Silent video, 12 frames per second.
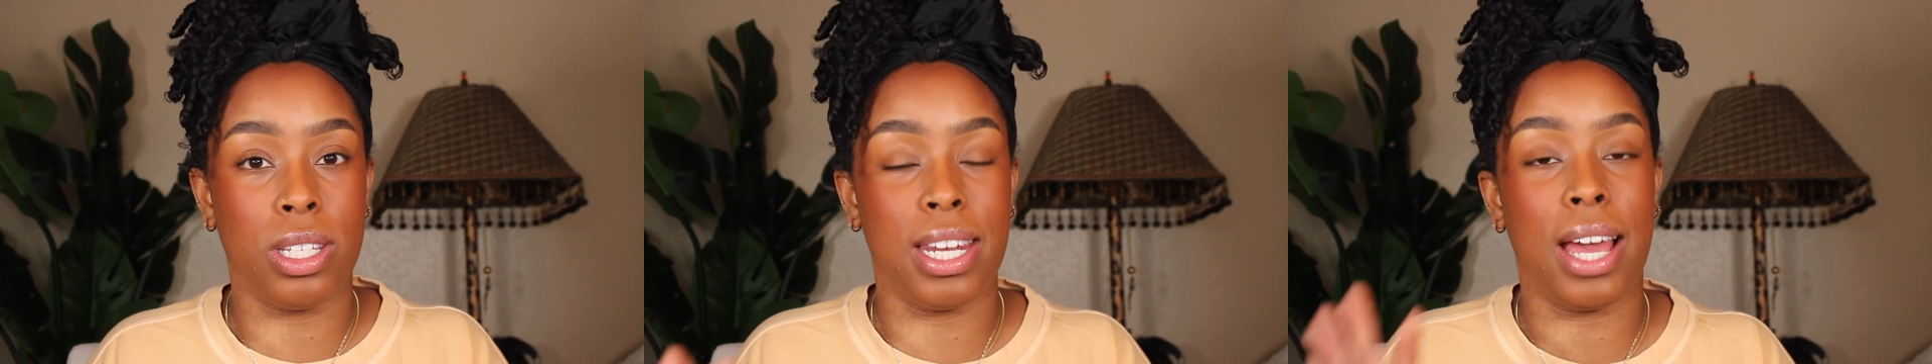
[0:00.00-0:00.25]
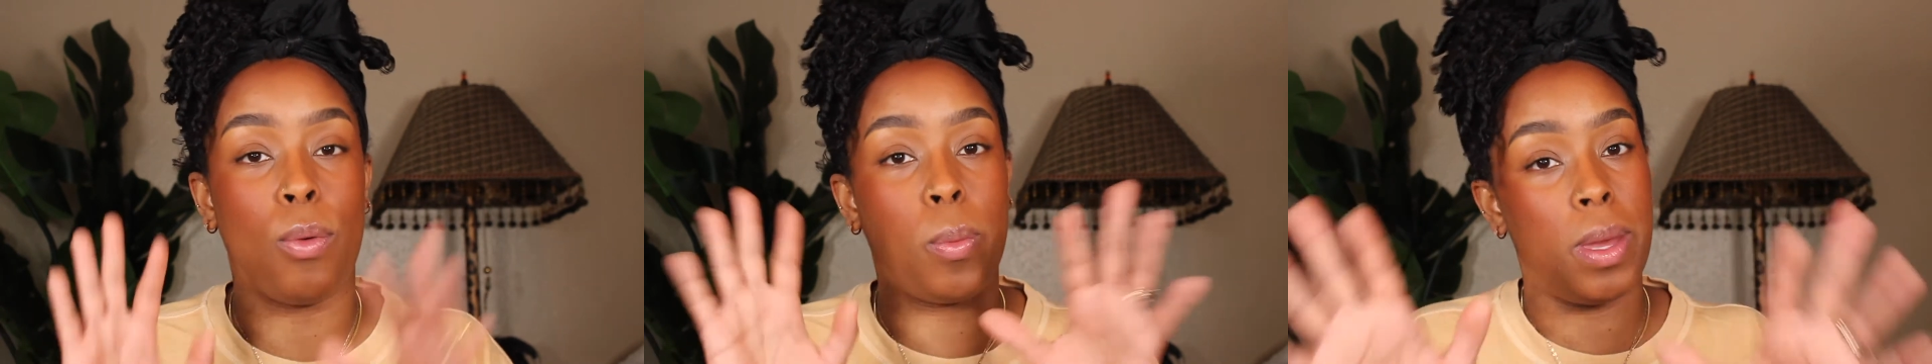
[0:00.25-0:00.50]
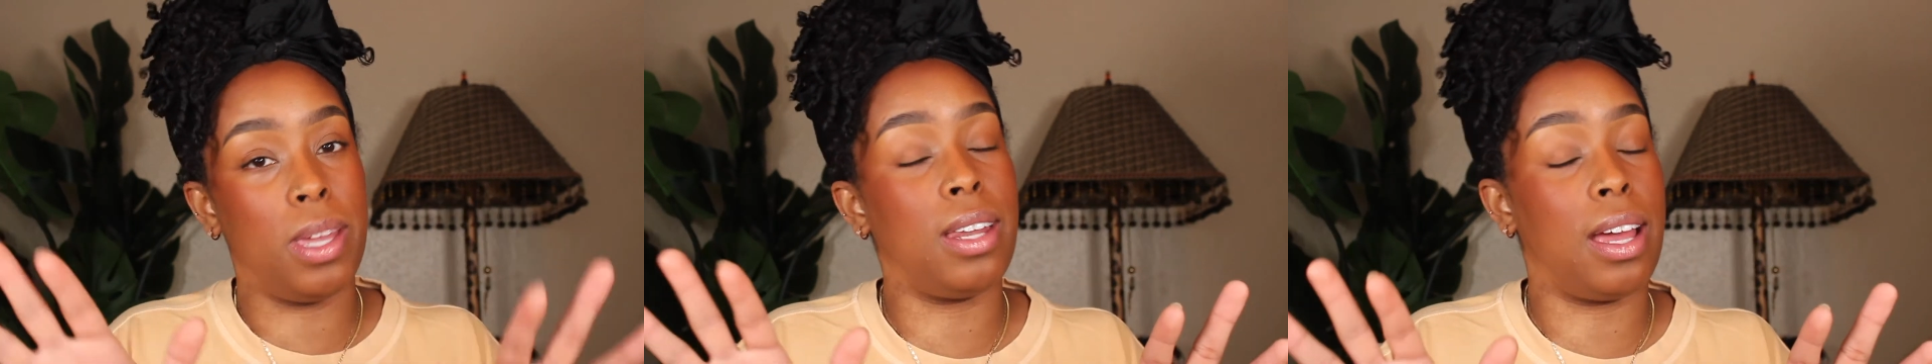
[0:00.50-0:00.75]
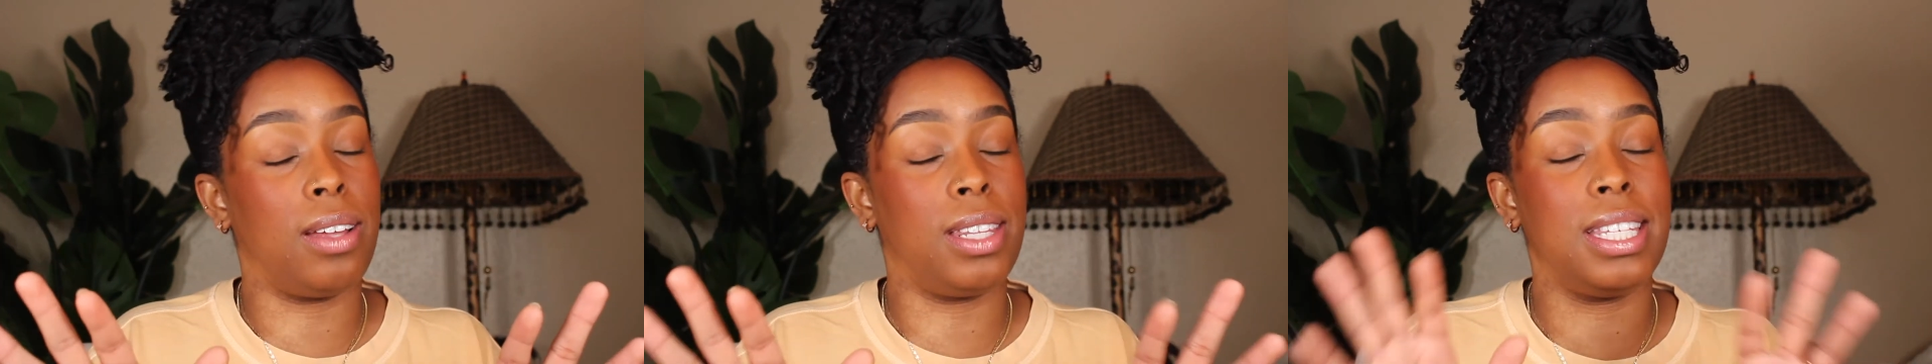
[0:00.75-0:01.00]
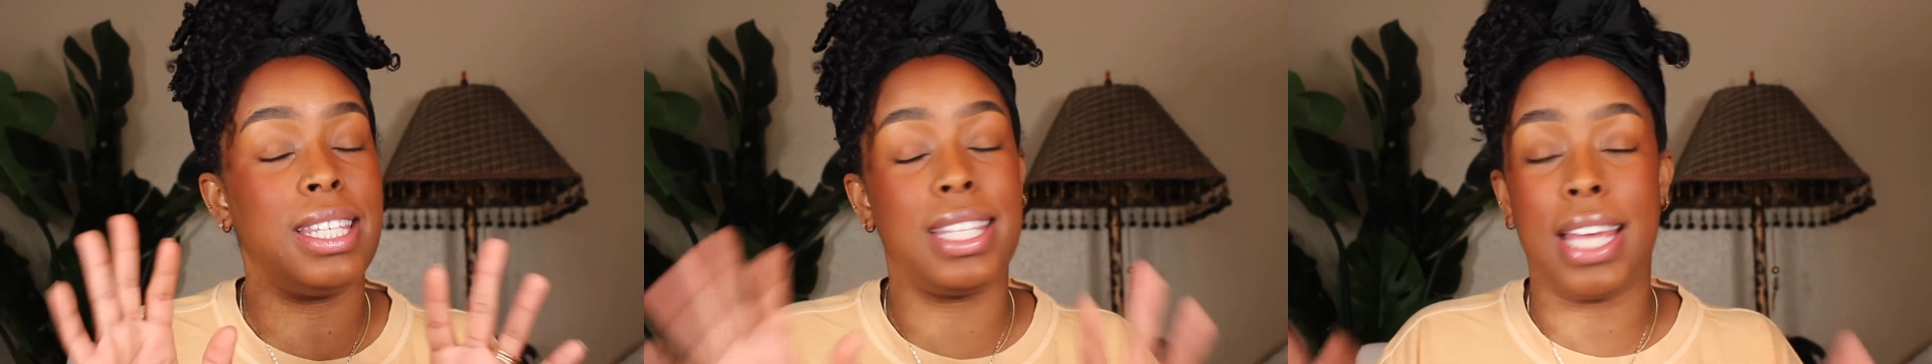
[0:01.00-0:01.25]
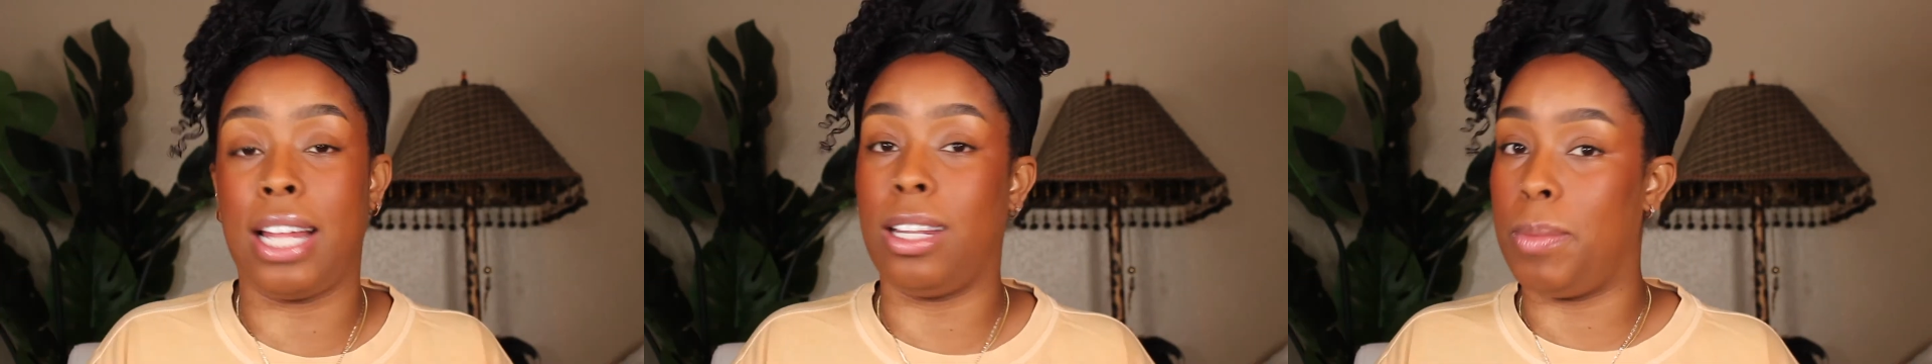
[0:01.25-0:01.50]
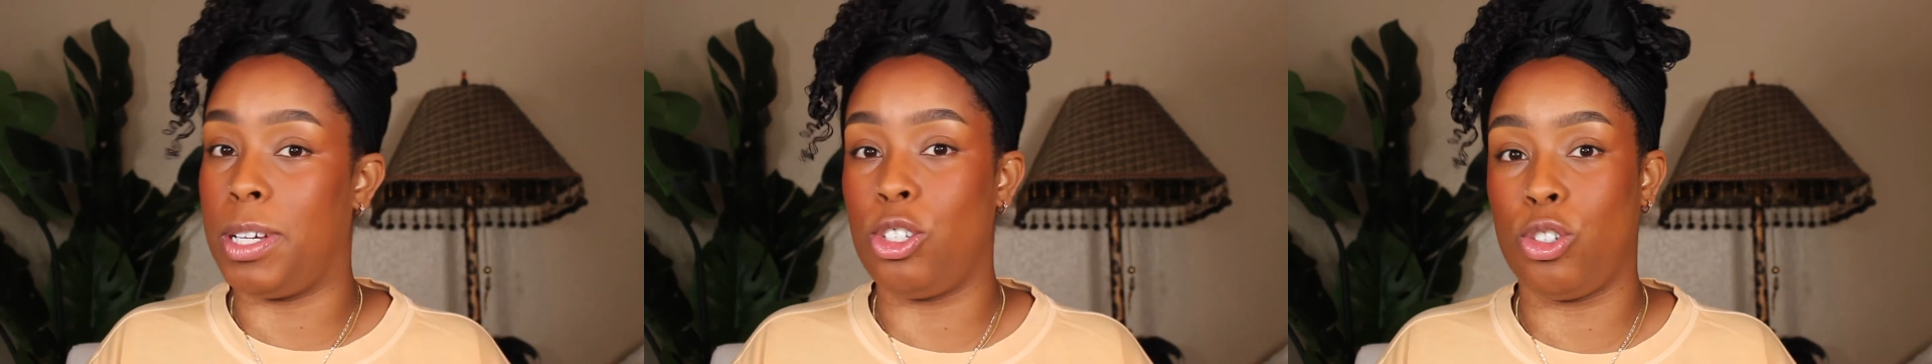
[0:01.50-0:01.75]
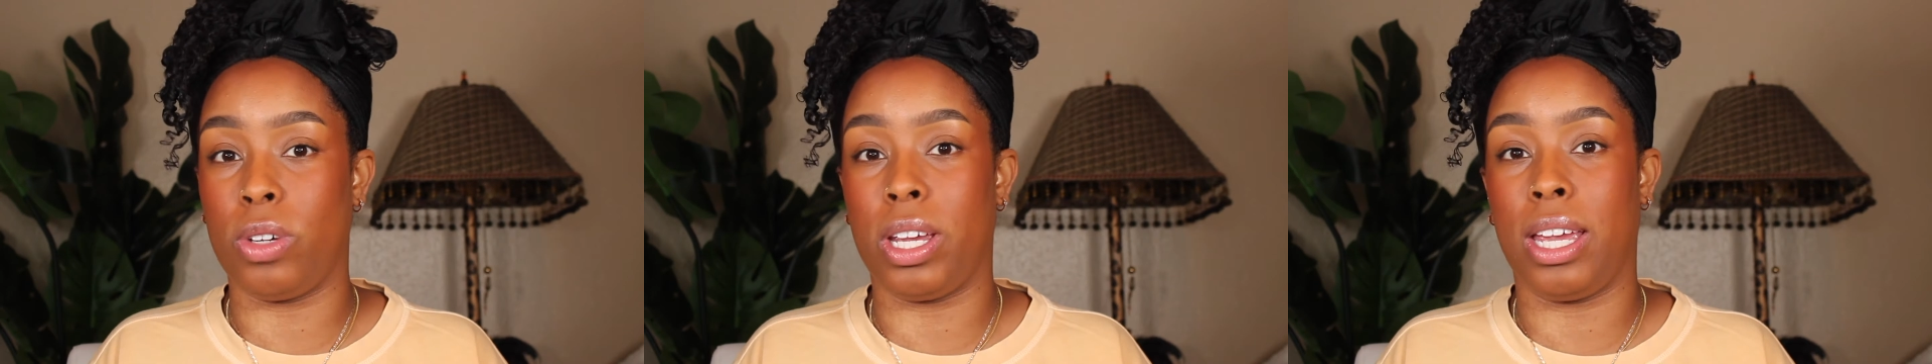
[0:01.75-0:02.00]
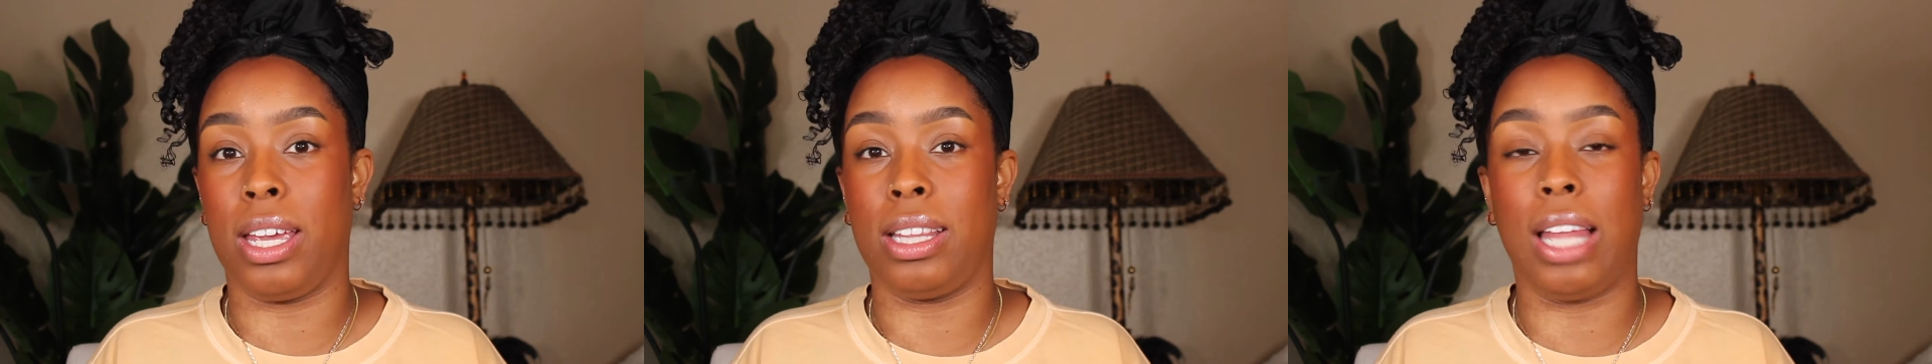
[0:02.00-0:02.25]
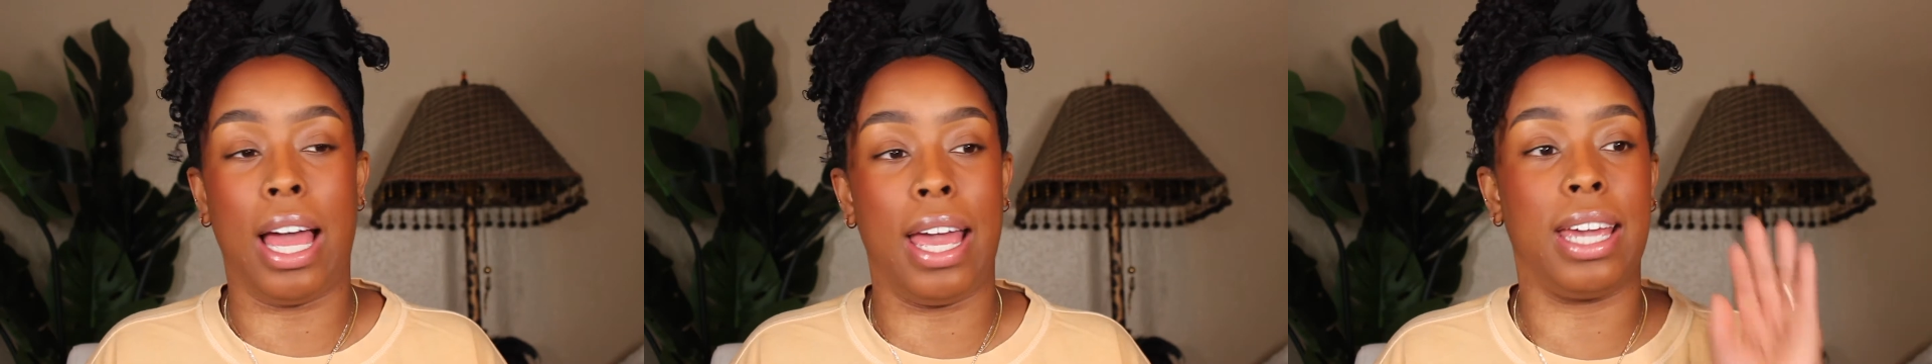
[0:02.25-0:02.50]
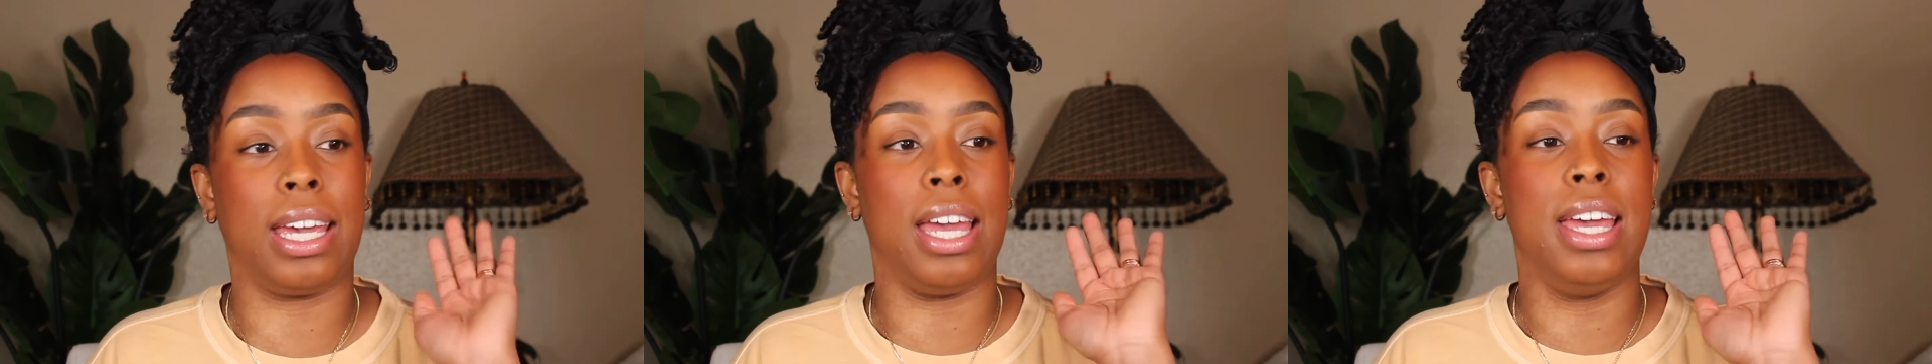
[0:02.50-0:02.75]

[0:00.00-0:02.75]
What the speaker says: Now with me now, this is elementary, like